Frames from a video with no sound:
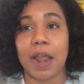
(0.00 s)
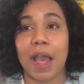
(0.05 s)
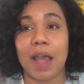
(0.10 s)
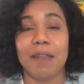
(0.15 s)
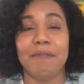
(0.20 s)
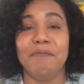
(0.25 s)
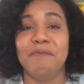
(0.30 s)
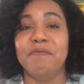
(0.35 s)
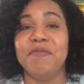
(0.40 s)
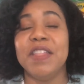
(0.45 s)
I
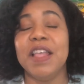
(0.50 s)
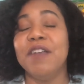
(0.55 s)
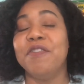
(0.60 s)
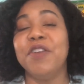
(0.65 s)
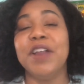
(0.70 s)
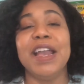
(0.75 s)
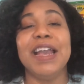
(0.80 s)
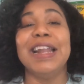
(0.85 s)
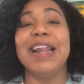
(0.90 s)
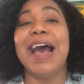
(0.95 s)
never
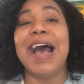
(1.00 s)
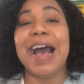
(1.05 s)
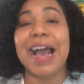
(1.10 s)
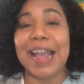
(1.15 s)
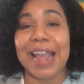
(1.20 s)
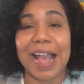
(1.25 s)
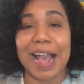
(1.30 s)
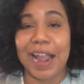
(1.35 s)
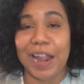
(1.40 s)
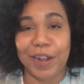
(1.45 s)
had high
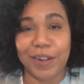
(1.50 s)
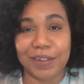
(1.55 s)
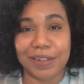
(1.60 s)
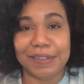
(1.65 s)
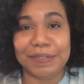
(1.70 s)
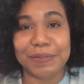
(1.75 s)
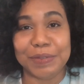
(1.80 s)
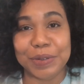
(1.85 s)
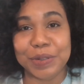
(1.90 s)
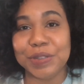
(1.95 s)
iron
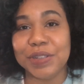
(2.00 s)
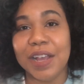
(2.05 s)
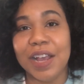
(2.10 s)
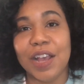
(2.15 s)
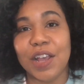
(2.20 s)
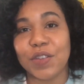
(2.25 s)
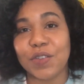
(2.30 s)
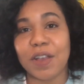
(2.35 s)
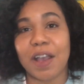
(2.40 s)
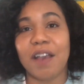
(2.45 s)
levels,
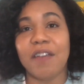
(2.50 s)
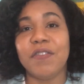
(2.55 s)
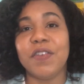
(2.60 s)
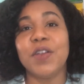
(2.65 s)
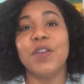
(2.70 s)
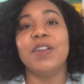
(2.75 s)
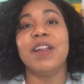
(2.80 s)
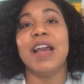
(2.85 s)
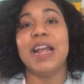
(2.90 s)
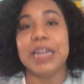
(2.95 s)
so I
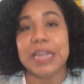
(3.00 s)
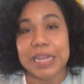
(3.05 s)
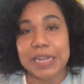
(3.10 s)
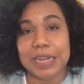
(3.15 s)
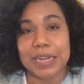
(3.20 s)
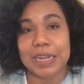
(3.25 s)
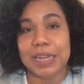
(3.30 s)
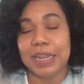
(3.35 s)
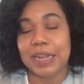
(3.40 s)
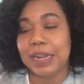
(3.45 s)
figured I
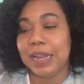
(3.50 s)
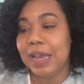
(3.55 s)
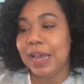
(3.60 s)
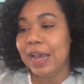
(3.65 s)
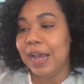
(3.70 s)
needed it.